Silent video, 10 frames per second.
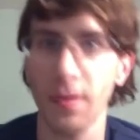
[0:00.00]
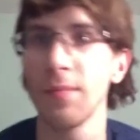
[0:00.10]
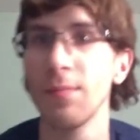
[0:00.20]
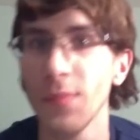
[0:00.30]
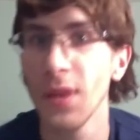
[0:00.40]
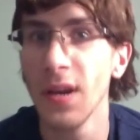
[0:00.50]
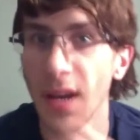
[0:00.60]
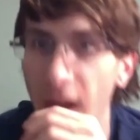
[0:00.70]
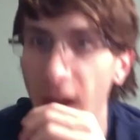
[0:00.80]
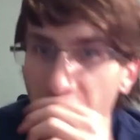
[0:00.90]
me,
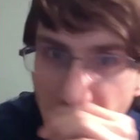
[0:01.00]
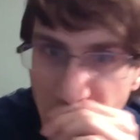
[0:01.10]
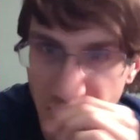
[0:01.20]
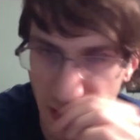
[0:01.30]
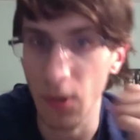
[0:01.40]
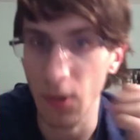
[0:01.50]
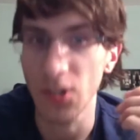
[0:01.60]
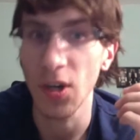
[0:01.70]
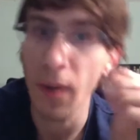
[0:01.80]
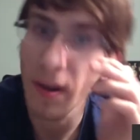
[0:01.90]
he's like, I want to
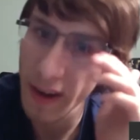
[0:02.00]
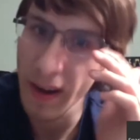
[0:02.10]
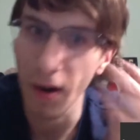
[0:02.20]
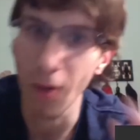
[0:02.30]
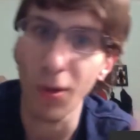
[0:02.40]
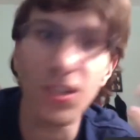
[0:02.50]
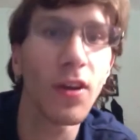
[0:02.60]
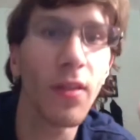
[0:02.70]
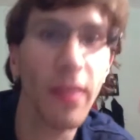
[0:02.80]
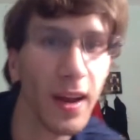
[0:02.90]
start playing Vanguard. What's a
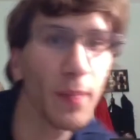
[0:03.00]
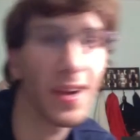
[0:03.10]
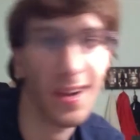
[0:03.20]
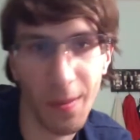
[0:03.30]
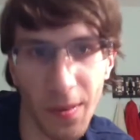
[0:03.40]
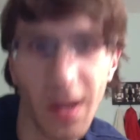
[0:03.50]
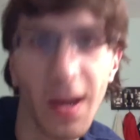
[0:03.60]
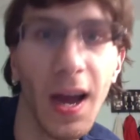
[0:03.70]
good thing to pick up?